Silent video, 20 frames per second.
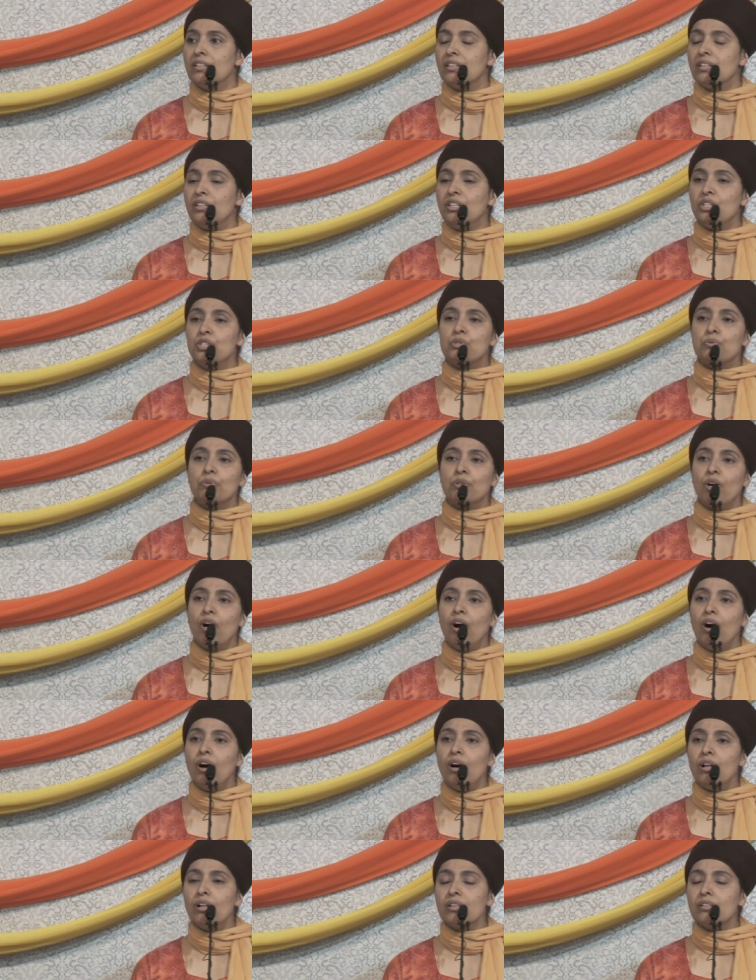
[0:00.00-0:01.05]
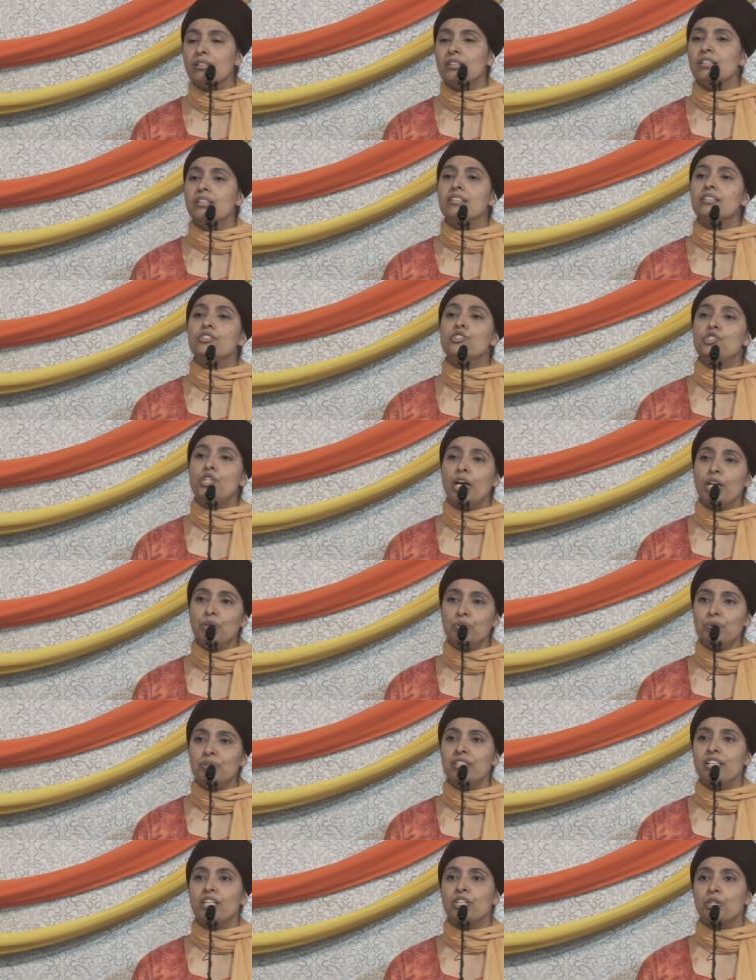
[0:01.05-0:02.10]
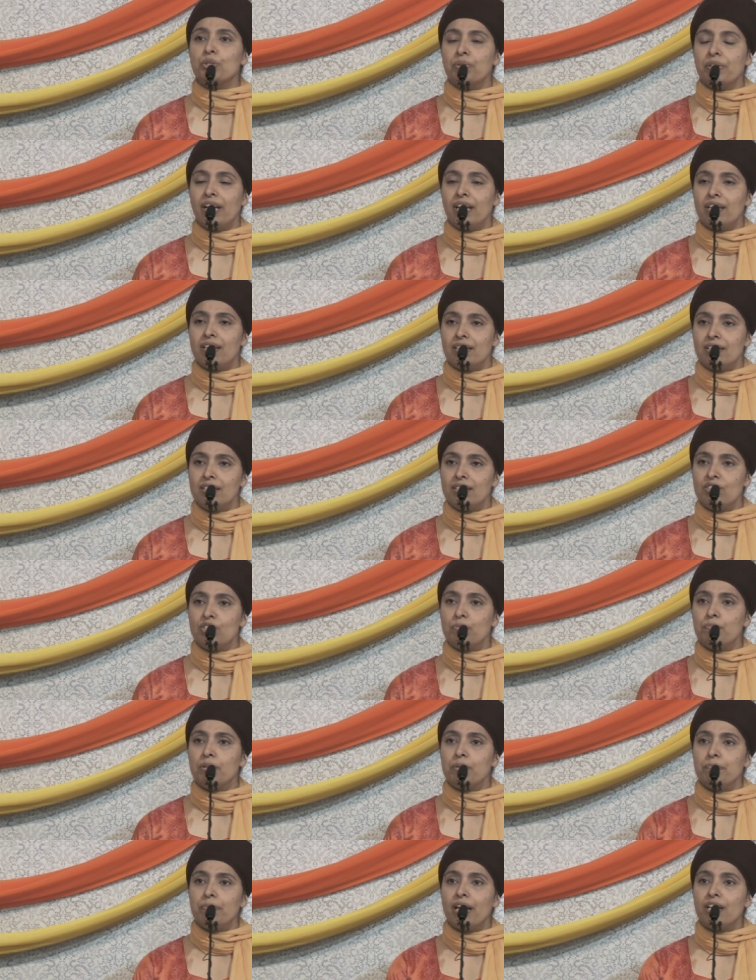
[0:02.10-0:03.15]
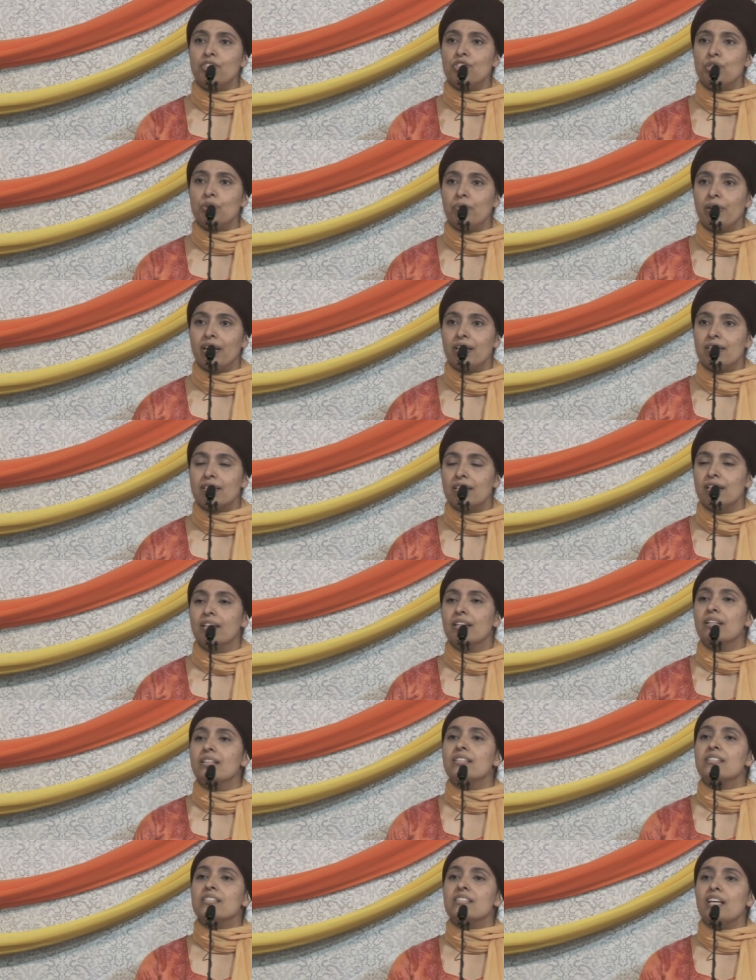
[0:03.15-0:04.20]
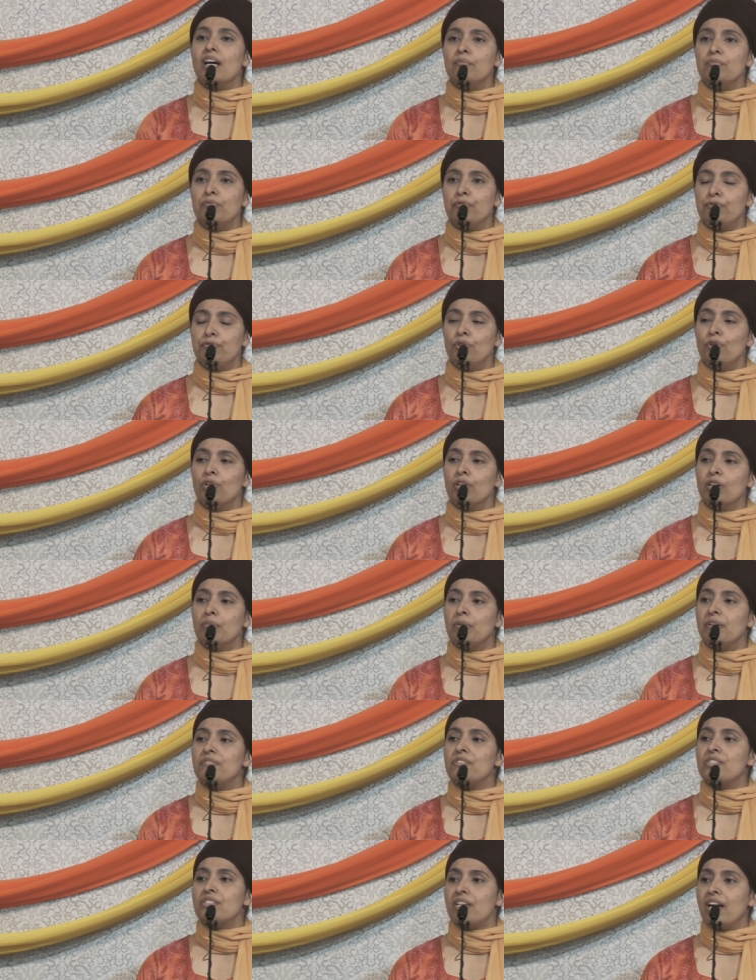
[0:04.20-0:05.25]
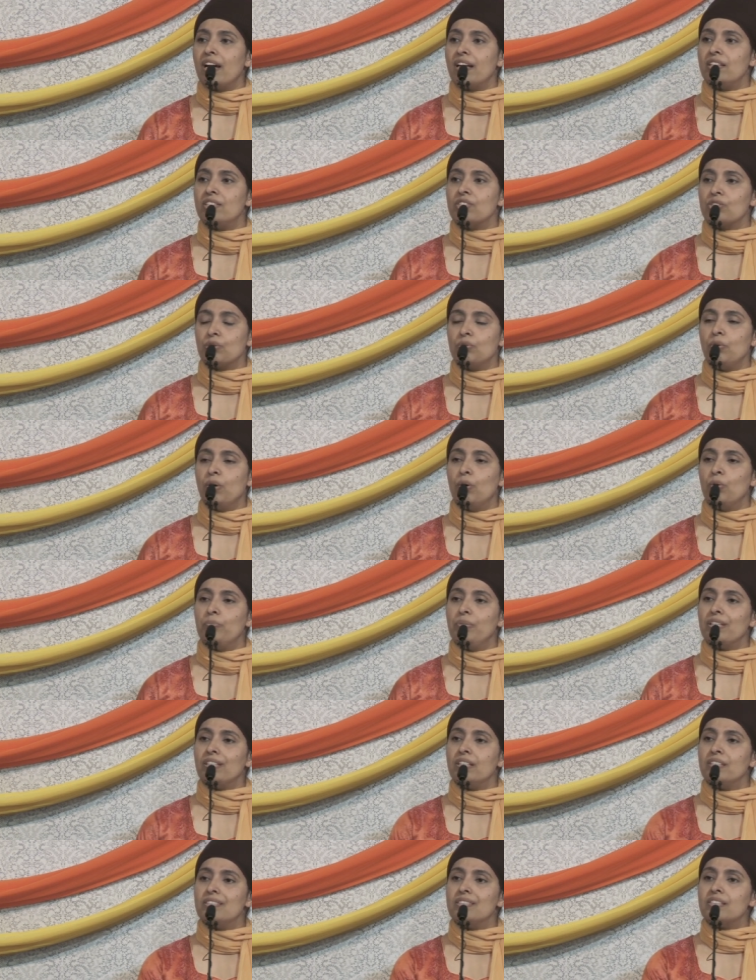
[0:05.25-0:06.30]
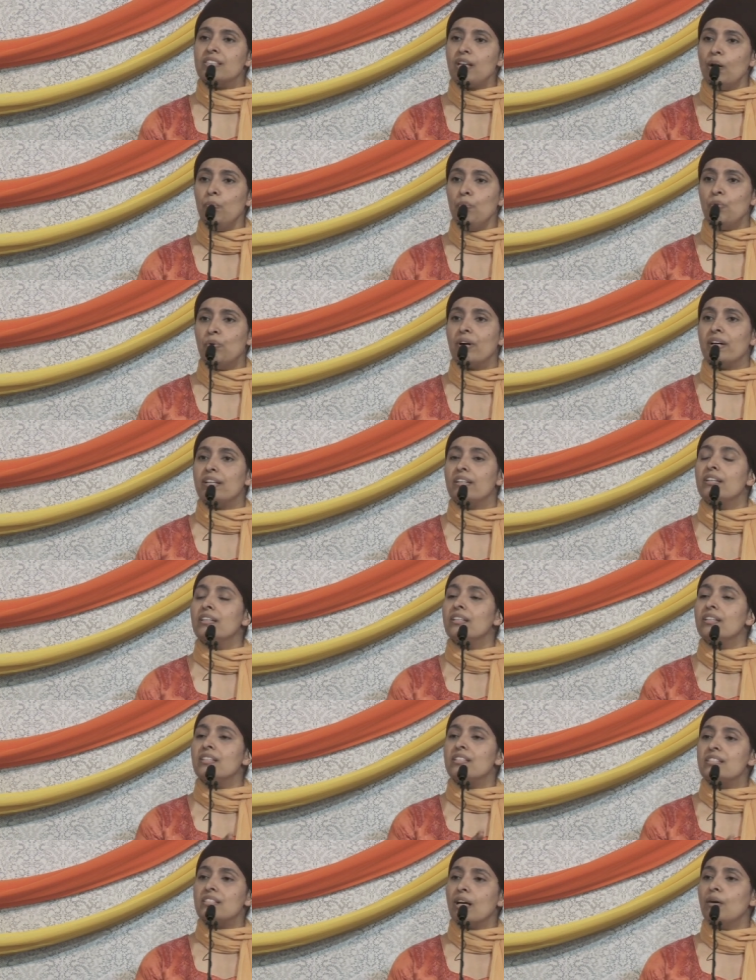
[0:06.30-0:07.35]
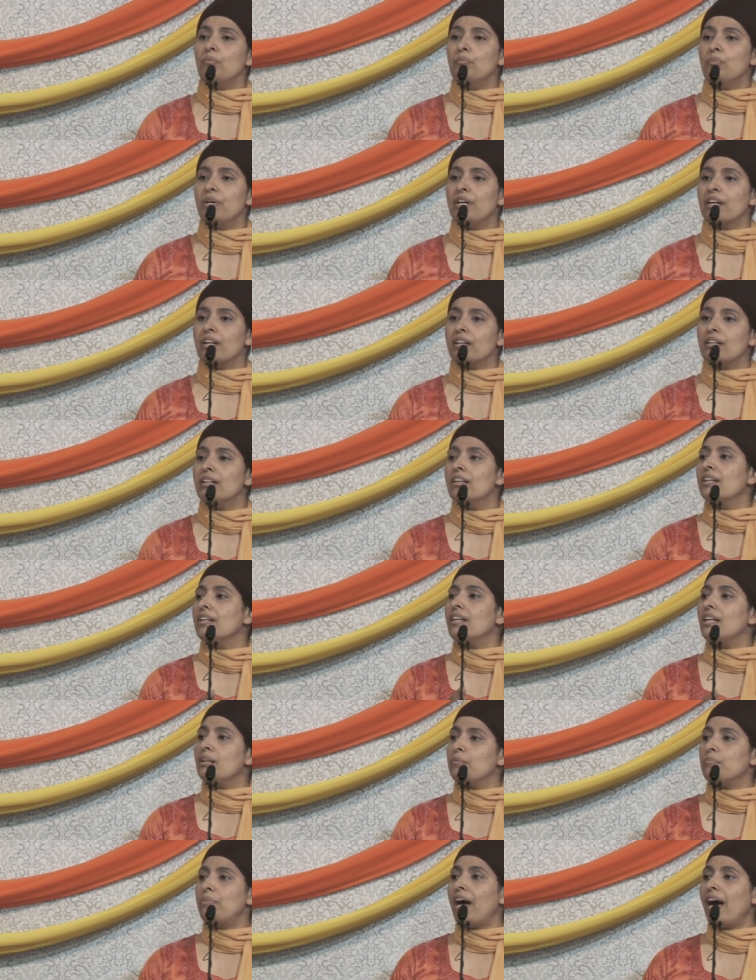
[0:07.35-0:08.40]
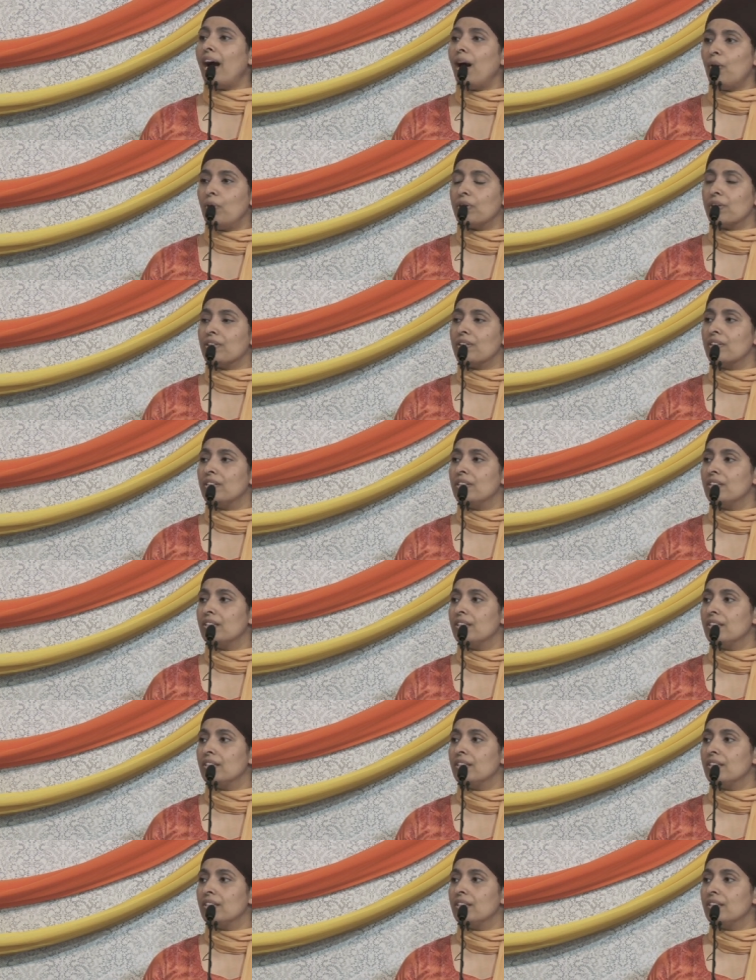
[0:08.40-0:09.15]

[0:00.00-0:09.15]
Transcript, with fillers: these were all generally created to perpetuate some form of status quo because someone, somewhere in power,